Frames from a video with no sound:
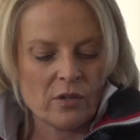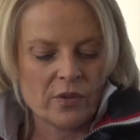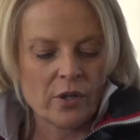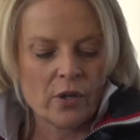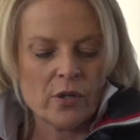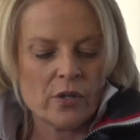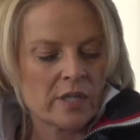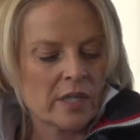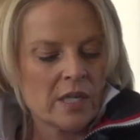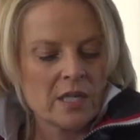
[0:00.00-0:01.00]
over the
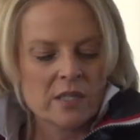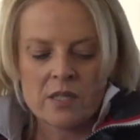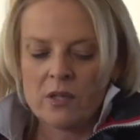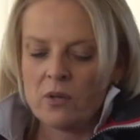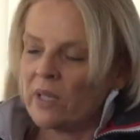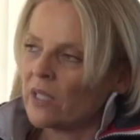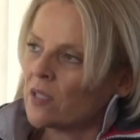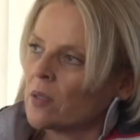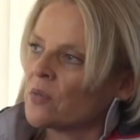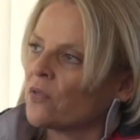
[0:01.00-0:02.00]
coat. So in
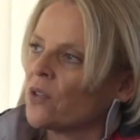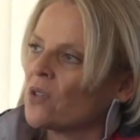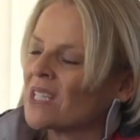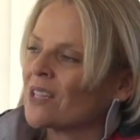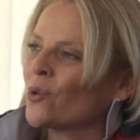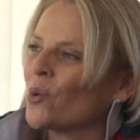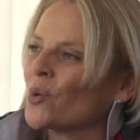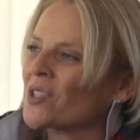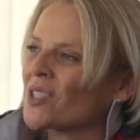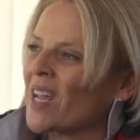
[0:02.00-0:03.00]
terms of using the
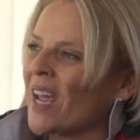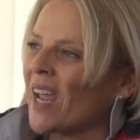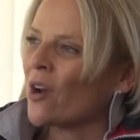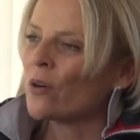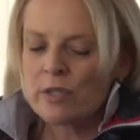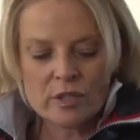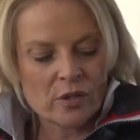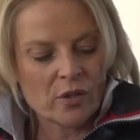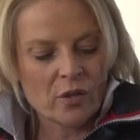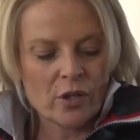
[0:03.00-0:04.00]
horse's hair,
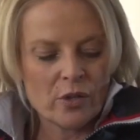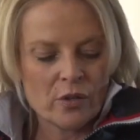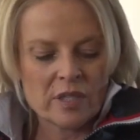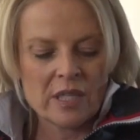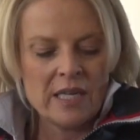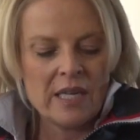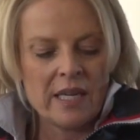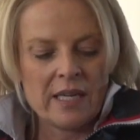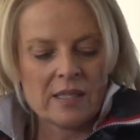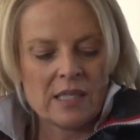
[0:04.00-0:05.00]
so the coat
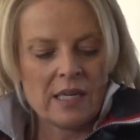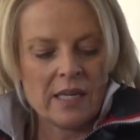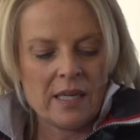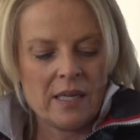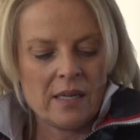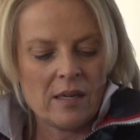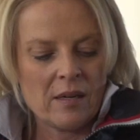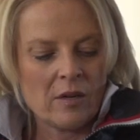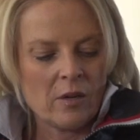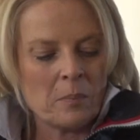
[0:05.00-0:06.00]
as a
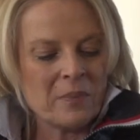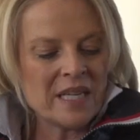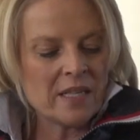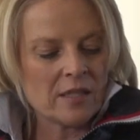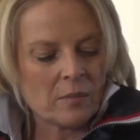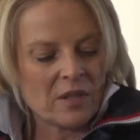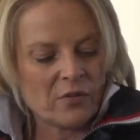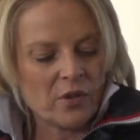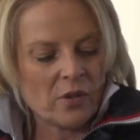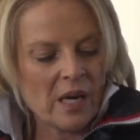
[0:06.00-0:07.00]
medium,
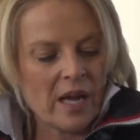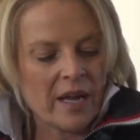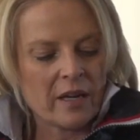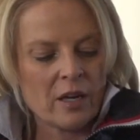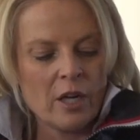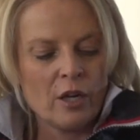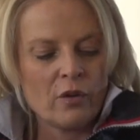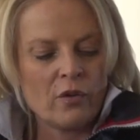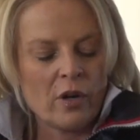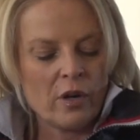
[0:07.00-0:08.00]
if you like,
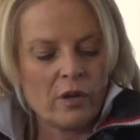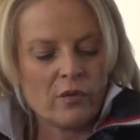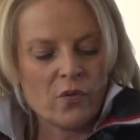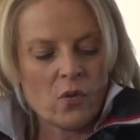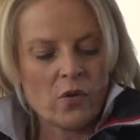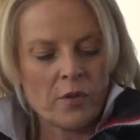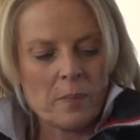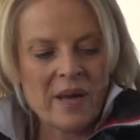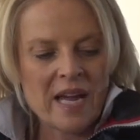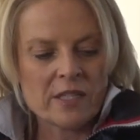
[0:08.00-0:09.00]
for the
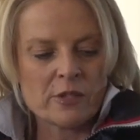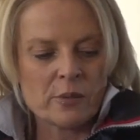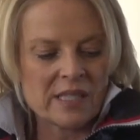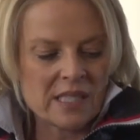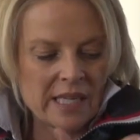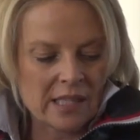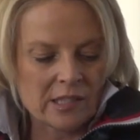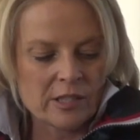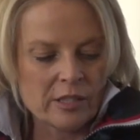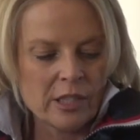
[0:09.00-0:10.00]
band to
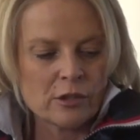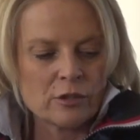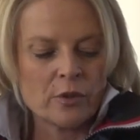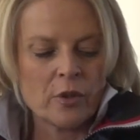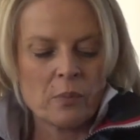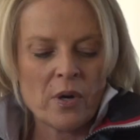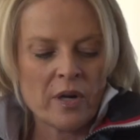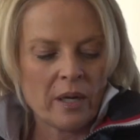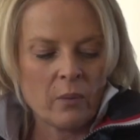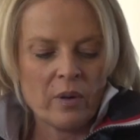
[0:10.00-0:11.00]
attach to the
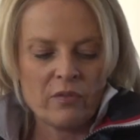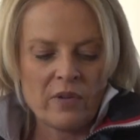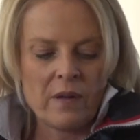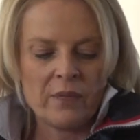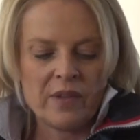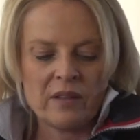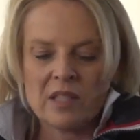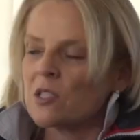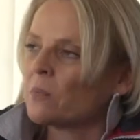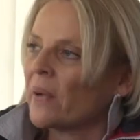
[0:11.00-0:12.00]
body, we found that
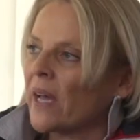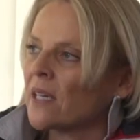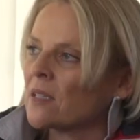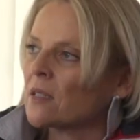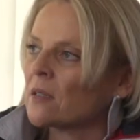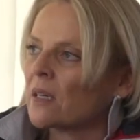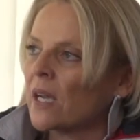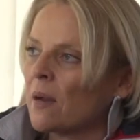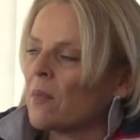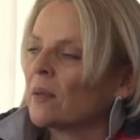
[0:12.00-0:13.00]
this band
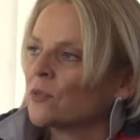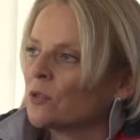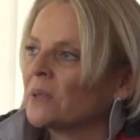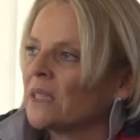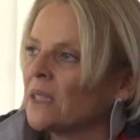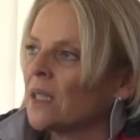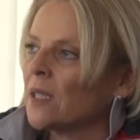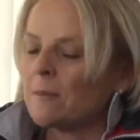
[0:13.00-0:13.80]
came up to be